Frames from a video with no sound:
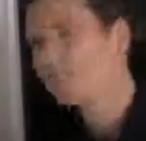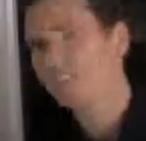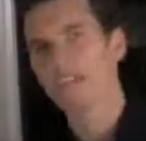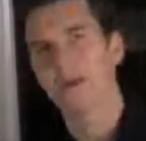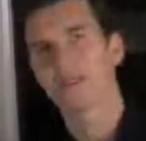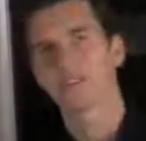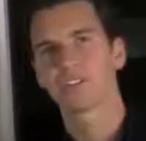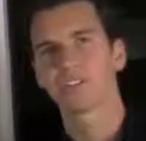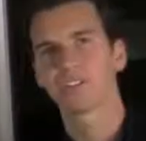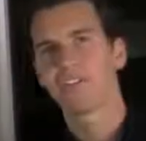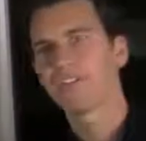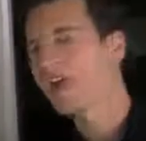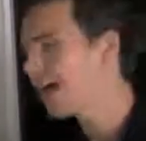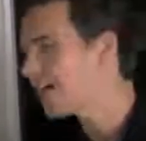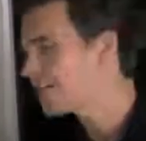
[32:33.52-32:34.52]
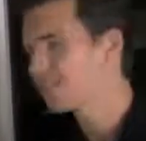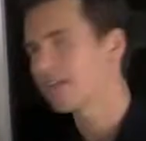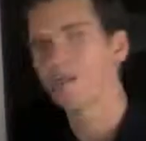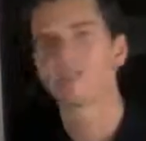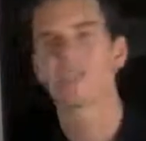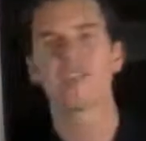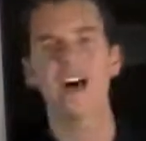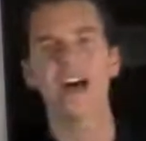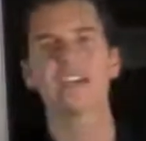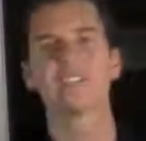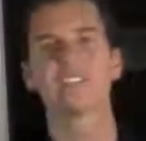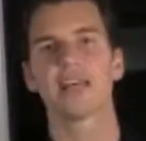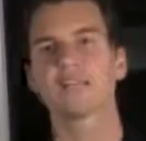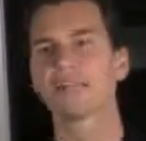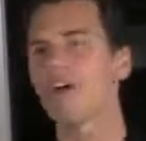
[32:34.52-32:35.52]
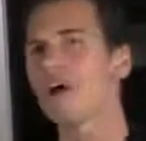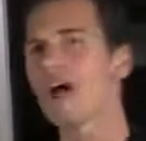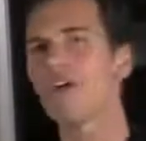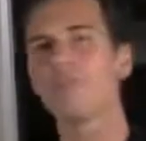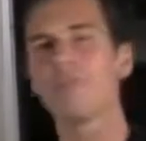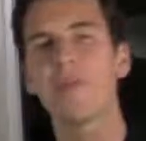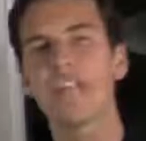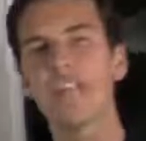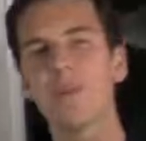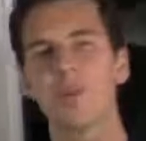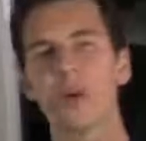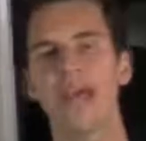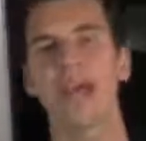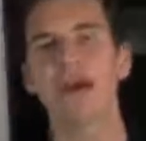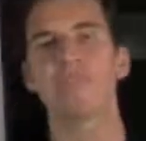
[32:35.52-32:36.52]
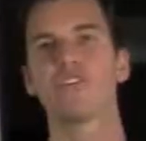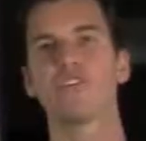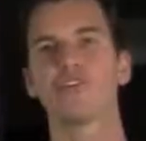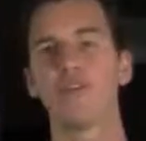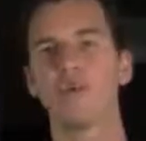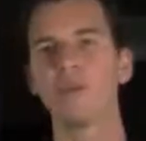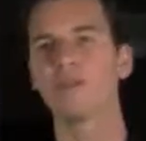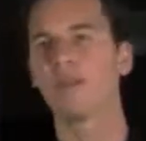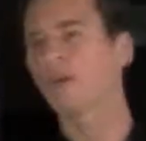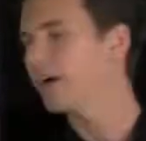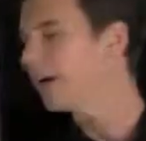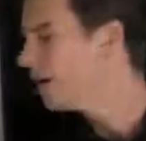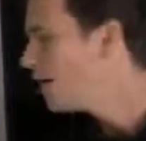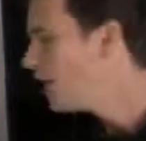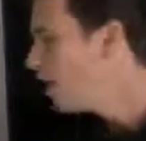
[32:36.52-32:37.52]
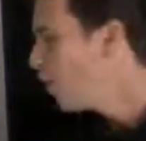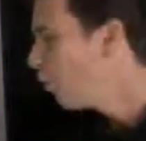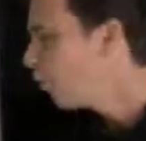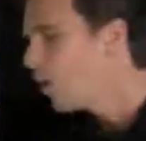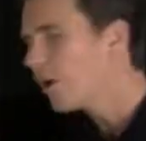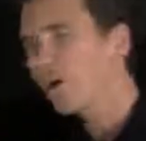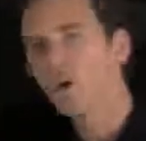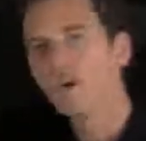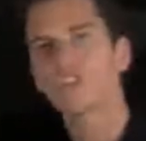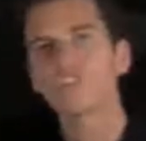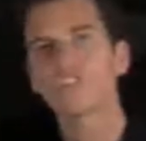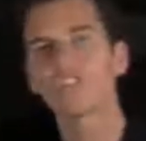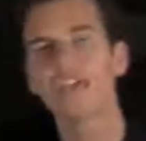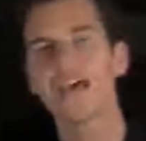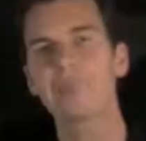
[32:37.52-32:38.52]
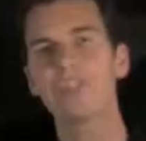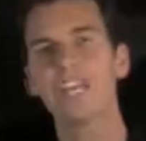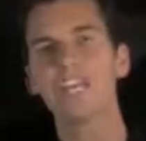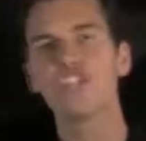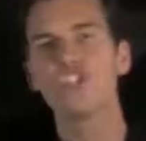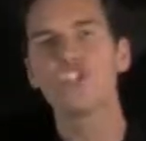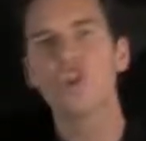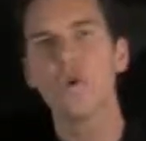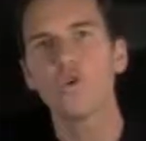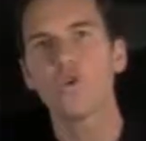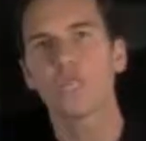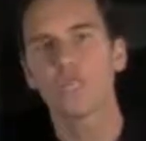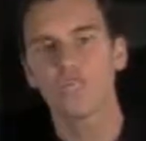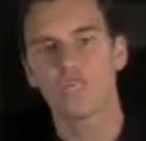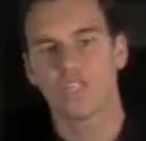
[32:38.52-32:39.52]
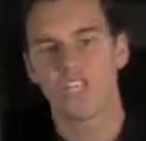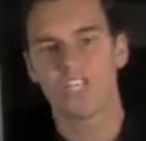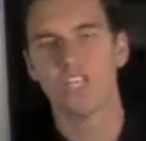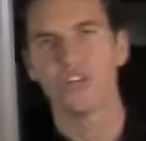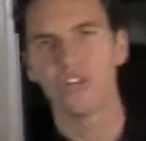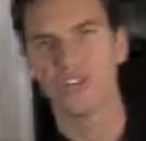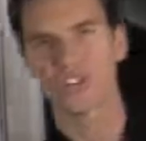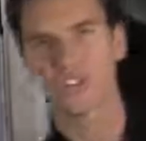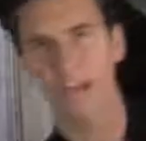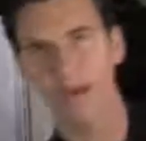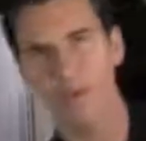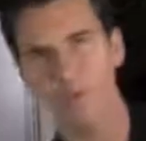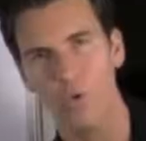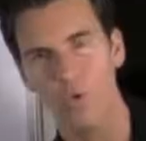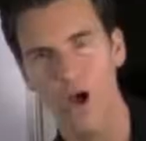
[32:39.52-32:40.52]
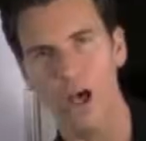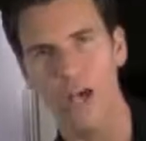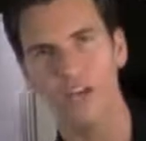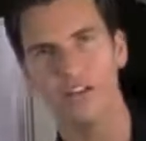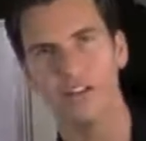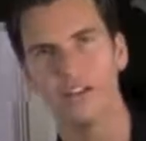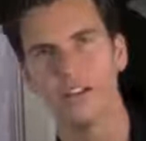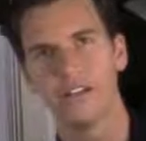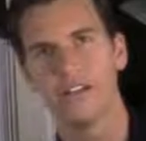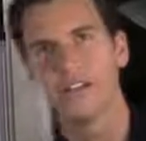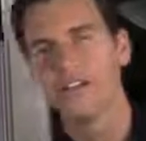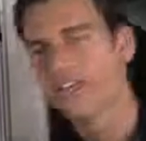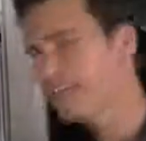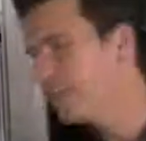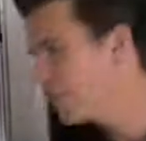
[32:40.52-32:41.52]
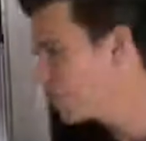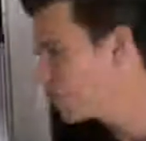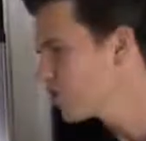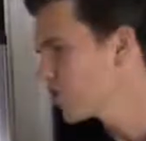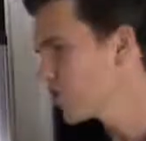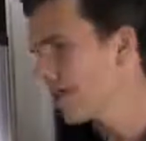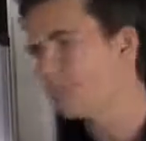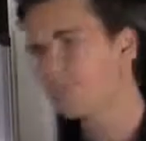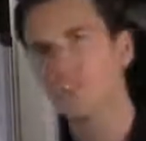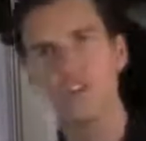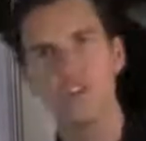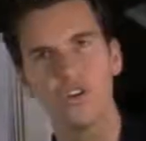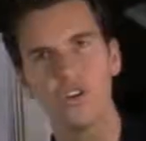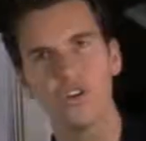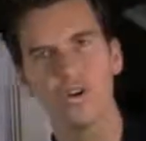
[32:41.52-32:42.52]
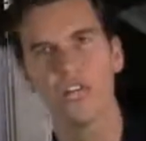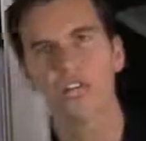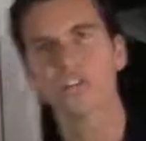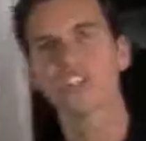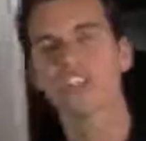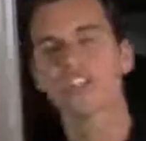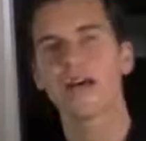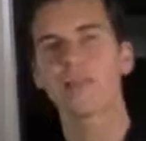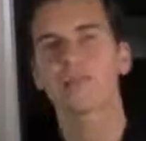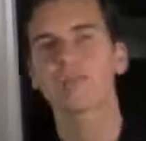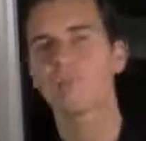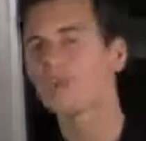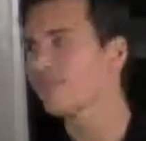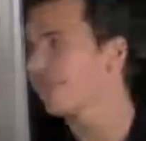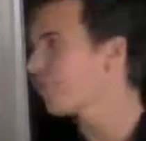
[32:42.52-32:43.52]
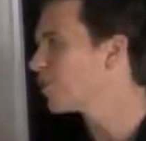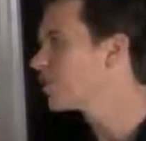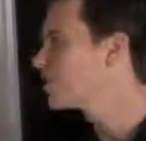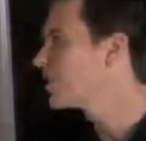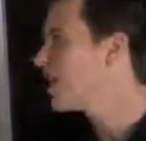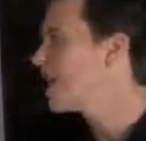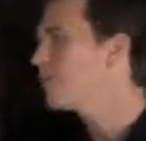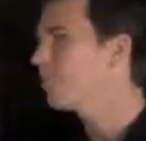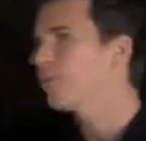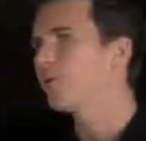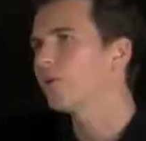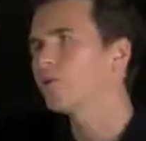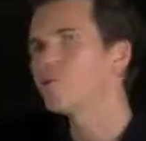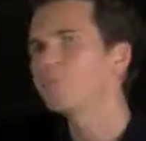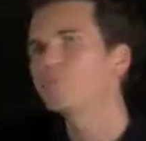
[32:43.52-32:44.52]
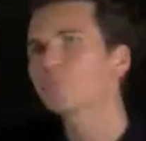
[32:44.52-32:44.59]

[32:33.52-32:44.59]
steps, 9 steps, 5 steps, however many you want to have in your formula. What are those steps? And show the person, here's step 1. Here's step 2. Here's step 3. For example,